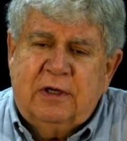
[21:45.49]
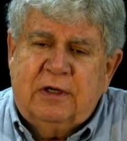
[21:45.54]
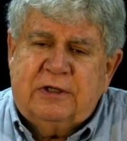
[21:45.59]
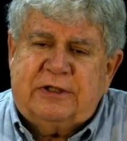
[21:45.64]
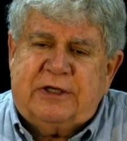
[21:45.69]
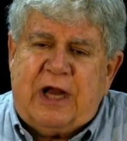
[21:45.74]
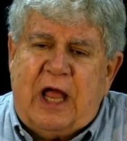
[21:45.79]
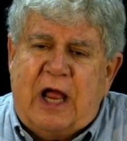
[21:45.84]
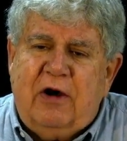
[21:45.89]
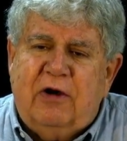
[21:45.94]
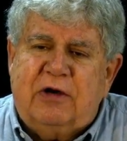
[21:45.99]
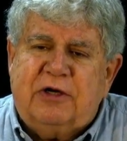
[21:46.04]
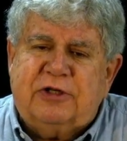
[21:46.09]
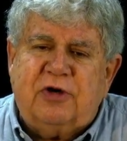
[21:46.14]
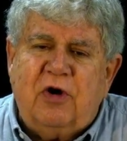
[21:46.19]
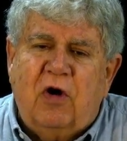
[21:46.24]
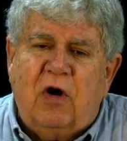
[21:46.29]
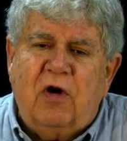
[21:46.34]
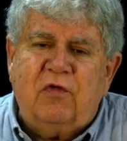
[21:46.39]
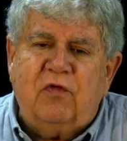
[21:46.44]
Saturday
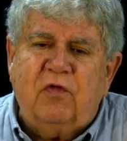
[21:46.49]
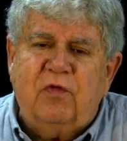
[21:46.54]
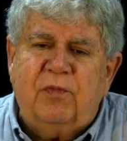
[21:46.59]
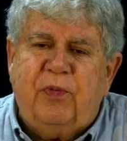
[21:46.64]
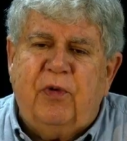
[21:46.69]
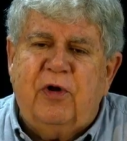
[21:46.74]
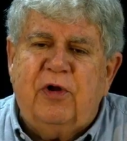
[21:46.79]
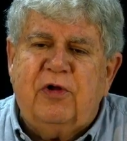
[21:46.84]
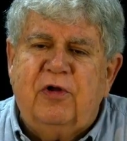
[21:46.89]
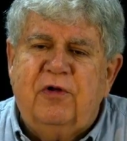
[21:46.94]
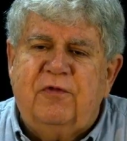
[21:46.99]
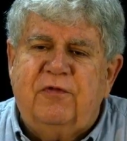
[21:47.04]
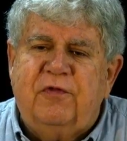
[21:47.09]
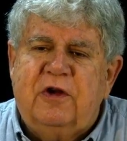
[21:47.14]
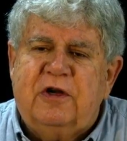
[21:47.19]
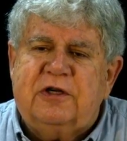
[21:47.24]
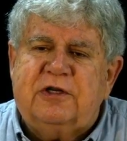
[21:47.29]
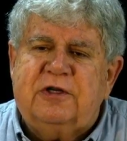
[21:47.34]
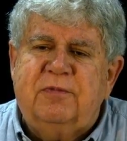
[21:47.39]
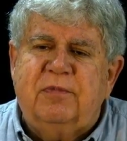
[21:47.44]
starts with pretty good
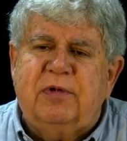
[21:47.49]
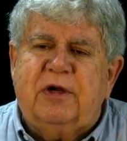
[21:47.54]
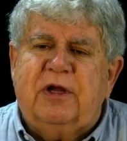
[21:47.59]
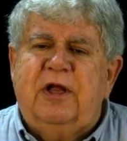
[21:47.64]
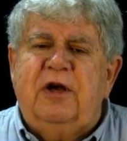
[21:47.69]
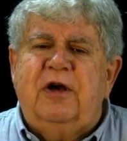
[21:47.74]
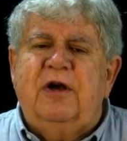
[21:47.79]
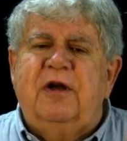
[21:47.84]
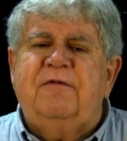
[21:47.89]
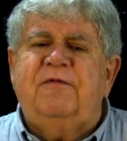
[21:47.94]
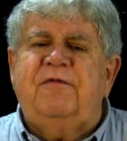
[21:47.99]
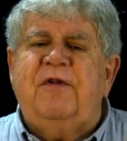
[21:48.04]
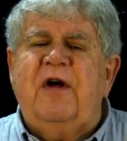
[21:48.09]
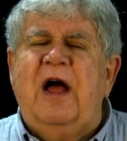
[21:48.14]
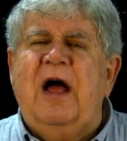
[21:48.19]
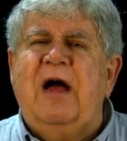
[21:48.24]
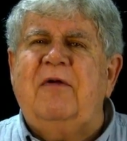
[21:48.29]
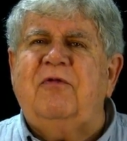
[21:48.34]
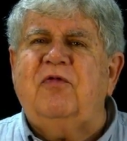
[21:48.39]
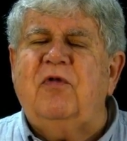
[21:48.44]
fishing beginning at
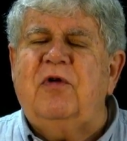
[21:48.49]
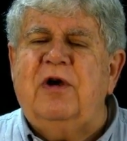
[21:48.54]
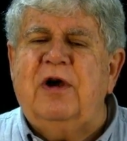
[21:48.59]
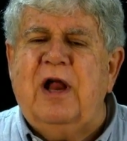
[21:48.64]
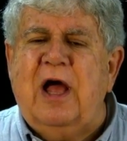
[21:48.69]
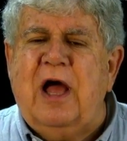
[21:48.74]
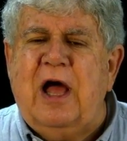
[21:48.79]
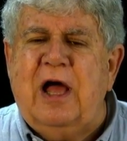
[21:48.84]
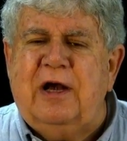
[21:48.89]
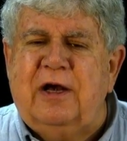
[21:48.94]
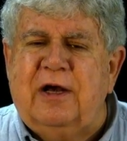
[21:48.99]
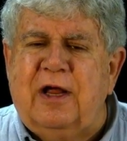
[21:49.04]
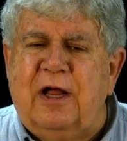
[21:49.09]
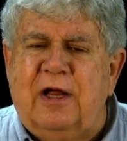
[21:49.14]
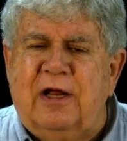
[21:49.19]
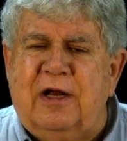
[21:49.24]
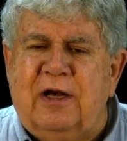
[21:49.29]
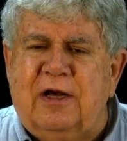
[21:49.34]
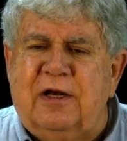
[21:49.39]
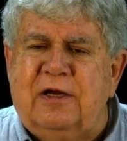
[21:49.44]
5:29
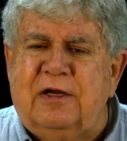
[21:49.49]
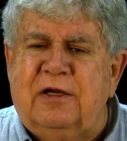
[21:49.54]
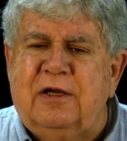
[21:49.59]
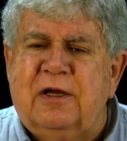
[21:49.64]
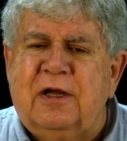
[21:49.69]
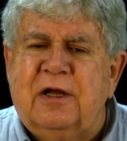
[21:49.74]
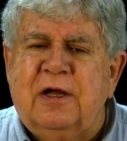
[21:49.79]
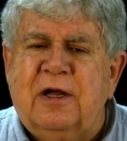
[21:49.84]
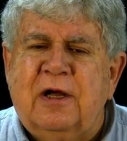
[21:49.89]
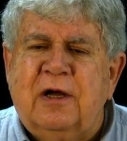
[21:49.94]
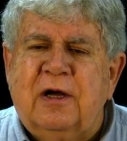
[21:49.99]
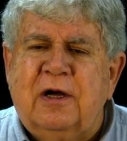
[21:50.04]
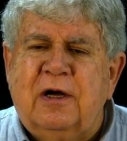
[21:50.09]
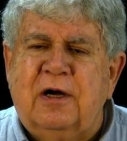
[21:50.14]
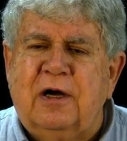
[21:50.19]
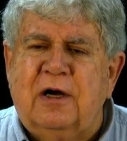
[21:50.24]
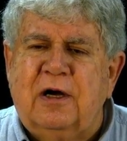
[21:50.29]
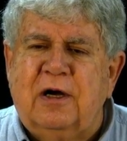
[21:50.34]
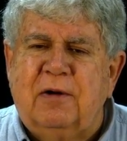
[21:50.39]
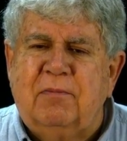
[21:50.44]
in
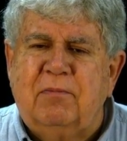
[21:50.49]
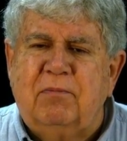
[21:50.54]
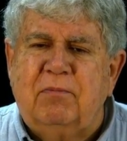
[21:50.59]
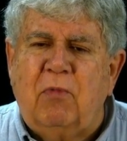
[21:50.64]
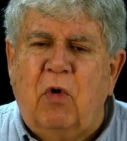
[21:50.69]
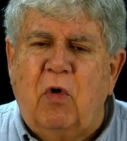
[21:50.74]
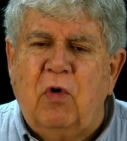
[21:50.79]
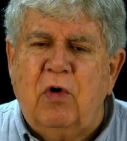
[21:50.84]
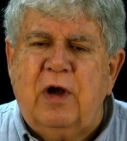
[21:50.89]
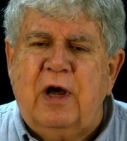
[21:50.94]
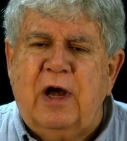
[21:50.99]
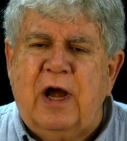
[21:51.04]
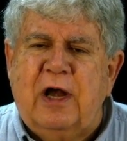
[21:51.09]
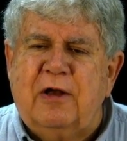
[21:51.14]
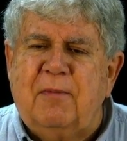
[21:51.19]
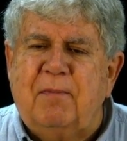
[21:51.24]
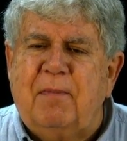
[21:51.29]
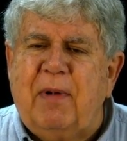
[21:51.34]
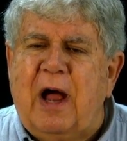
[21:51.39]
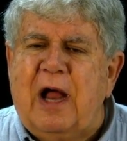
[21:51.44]
the morning,
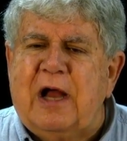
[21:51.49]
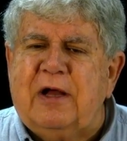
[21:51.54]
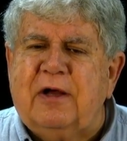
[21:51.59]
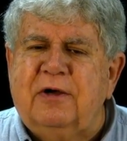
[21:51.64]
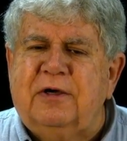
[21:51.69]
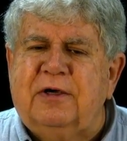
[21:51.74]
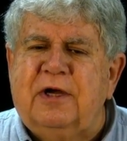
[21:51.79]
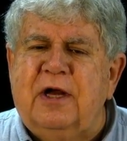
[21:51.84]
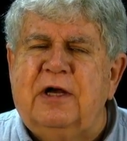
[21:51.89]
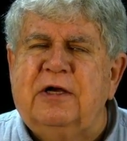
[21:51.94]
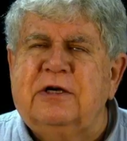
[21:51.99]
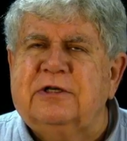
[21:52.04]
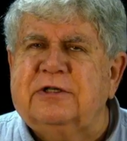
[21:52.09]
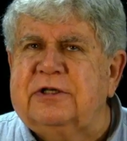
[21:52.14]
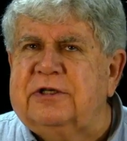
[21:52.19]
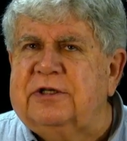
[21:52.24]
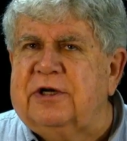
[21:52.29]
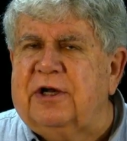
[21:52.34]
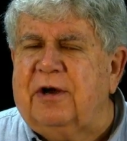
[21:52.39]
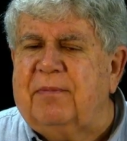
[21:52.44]
and the bite continues
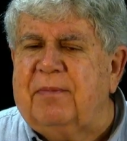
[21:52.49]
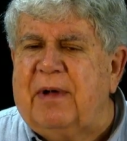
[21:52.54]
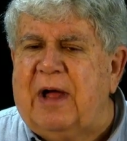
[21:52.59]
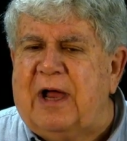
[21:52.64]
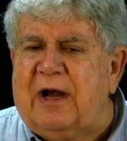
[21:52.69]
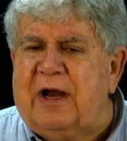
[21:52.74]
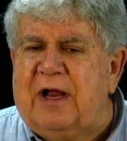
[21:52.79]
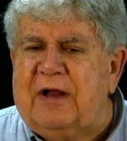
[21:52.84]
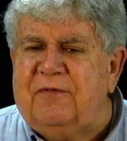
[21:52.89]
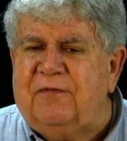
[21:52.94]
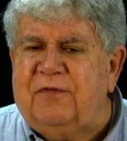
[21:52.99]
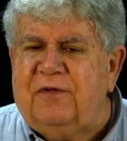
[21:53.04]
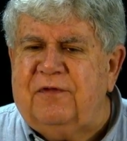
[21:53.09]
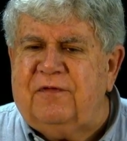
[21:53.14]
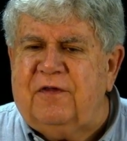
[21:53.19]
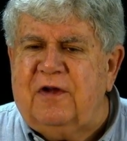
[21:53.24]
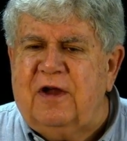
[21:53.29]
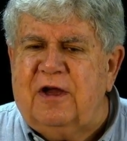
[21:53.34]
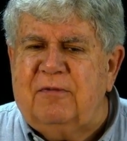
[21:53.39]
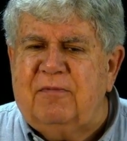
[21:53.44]
until about
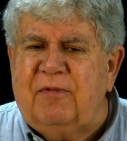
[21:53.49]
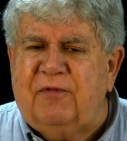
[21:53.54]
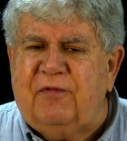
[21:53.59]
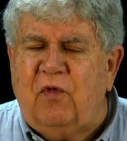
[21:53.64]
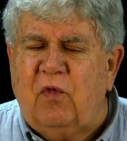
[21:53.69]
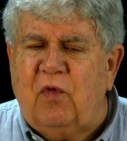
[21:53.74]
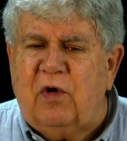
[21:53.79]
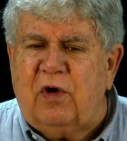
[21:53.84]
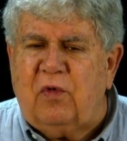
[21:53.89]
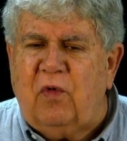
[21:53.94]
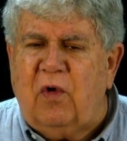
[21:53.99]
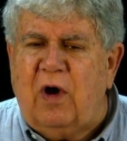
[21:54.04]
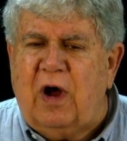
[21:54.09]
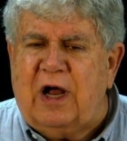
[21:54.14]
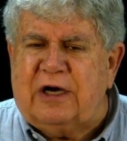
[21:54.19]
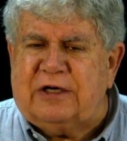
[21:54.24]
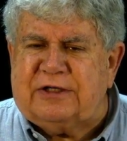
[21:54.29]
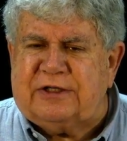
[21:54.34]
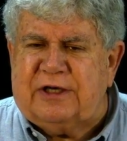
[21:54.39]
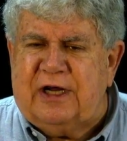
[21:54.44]
8:15 before it
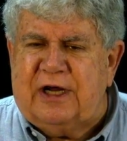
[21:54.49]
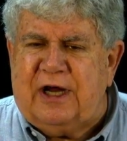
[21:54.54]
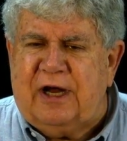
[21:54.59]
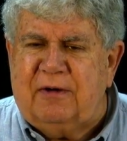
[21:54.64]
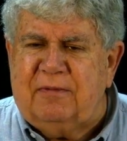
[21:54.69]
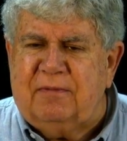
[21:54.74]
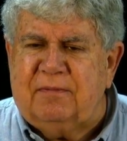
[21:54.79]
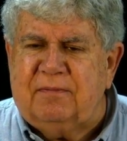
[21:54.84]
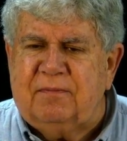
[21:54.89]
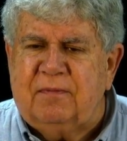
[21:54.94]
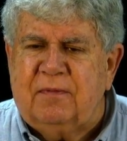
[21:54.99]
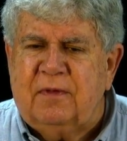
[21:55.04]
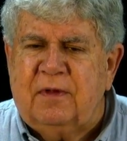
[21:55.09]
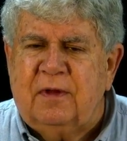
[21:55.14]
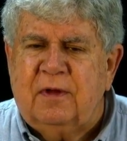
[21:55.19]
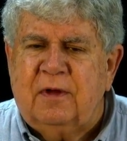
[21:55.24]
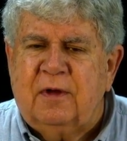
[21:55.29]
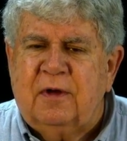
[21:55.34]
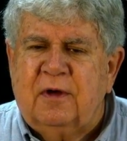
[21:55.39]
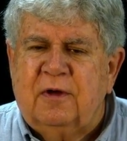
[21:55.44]
quiets down.
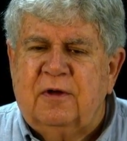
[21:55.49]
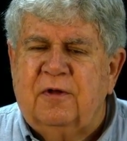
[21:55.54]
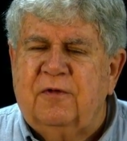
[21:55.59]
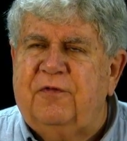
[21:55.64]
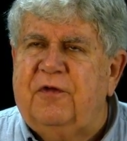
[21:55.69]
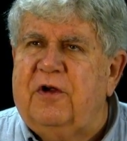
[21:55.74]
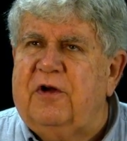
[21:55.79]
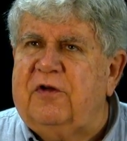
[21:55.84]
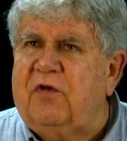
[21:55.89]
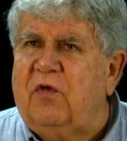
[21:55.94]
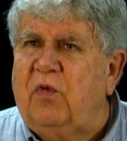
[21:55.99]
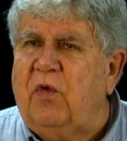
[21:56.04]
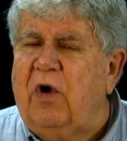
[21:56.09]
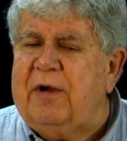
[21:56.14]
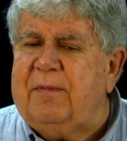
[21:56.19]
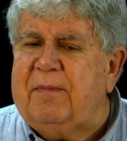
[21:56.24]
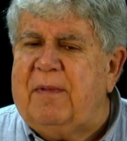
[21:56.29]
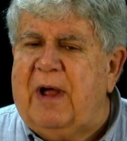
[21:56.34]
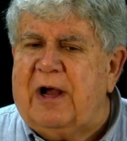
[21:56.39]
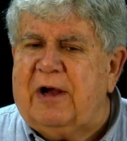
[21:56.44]
The fish will
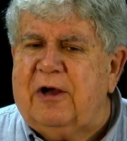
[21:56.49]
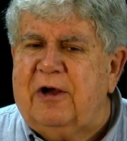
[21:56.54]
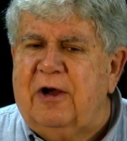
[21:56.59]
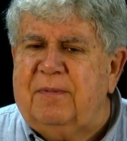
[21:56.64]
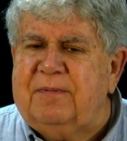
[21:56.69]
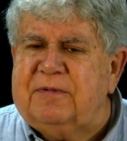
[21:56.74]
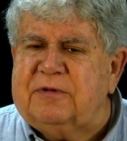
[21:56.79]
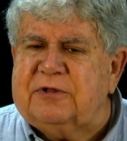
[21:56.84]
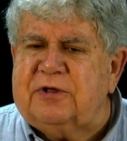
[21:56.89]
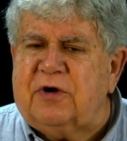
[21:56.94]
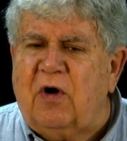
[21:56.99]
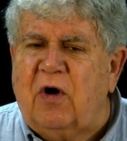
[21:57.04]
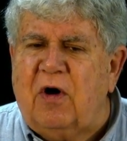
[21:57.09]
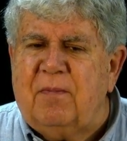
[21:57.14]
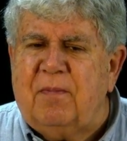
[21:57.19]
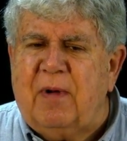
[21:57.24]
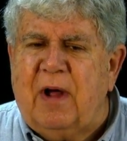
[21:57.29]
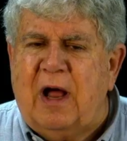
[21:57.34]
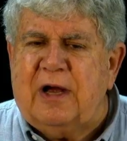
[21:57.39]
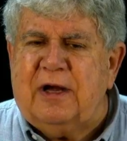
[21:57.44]
wake back up and
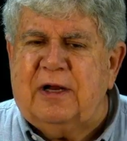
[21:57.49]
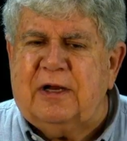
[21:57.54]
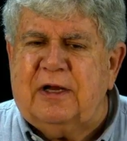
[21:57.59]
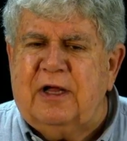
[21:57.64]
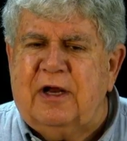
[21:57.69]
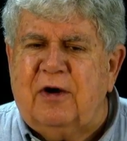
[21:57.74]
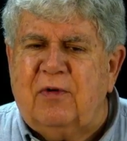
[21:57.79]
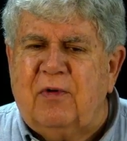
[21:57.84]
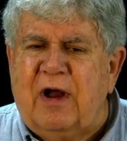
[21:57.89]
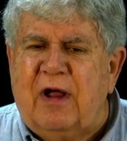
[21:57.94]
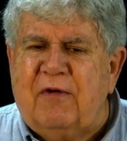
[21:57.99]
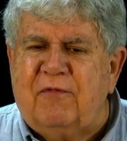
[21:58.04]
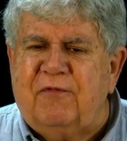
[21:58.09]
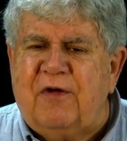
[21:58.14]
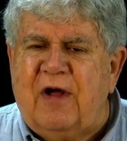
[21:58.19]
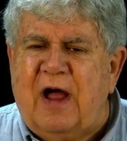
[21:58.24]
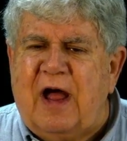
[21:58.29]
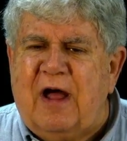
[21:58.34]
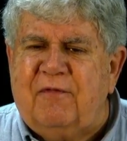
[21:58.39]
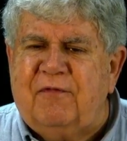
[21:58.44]
start biting again around
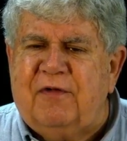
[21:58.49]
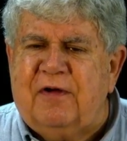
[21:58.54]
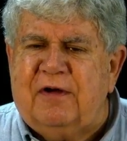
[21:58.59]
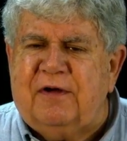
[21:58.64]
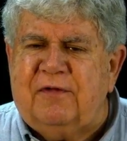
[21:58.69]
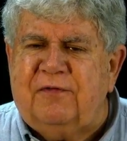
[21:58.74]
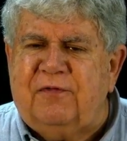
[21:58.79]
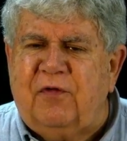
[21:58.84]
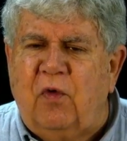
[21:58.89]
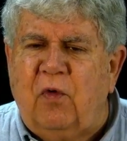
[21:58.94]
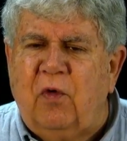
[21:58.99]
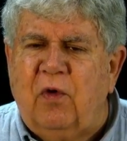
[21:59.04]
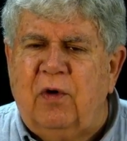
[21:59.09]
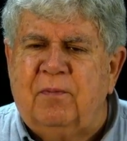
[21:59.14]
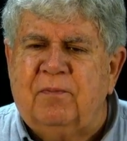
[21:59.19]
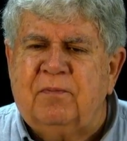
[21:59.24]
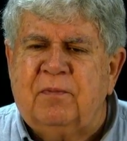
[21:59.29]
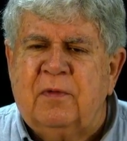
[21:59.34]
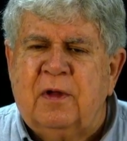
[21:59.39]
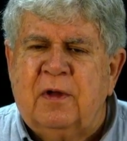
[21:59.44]
5:54,
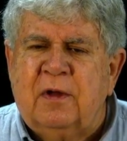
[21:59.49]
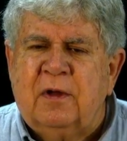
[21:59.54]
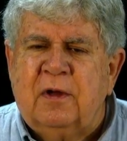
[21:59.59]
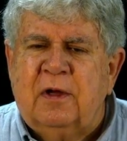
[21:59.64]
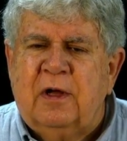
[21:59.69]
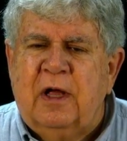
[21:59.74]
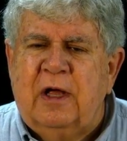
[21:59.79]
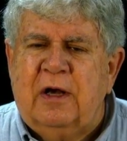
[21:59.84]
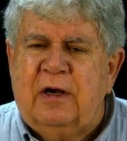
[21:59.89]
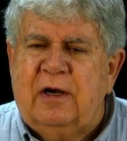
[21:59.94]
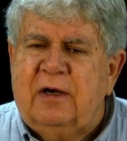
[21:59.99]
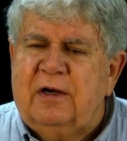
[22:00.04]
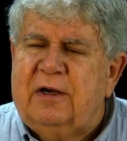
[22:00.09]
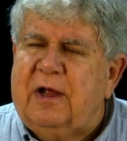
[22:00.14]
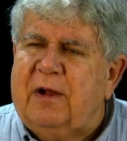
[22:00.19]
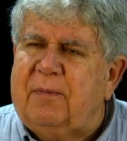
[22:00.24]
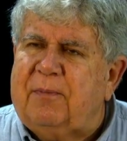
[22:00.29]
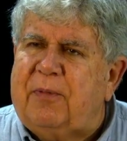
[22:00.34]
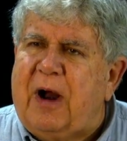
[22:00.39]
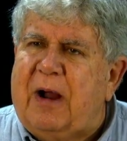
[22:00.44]
and
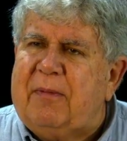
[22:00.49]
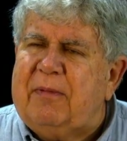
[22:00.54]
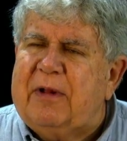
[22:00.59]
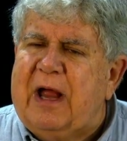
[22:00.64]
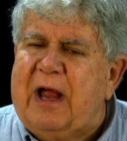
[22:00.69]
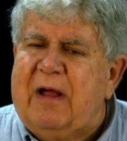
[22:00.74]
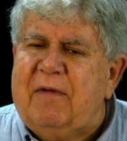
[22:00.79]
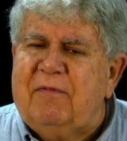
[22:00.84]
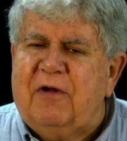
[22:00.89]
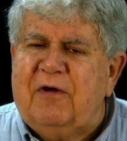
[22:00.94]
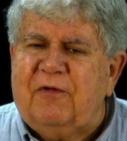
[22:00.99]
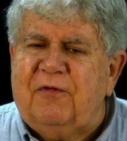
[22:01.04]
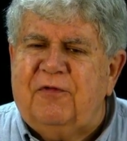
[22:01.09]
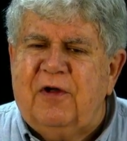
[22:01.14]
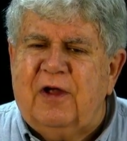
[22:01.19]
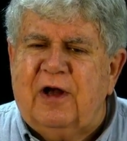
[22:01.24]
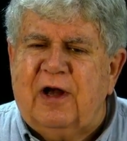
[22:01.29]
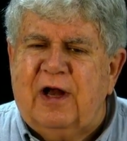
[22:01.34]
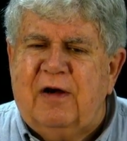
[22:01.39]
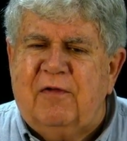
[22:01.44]
they'll probably have their
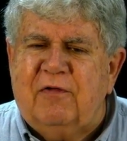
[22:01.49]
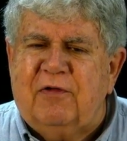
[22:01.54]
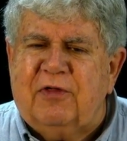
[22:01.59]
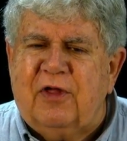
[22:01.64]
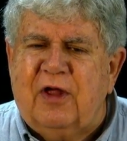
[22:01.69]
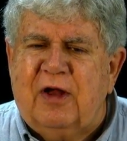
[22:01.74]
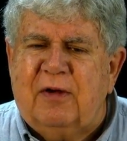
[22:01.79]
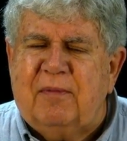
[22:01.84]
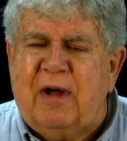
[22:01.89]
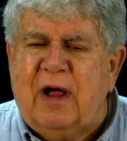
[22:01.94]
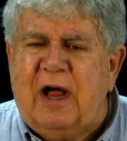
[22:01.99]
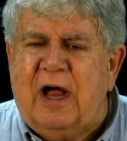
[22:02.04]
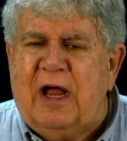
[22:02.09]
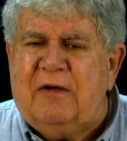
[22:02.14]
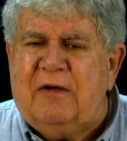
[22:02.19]
fill of everything by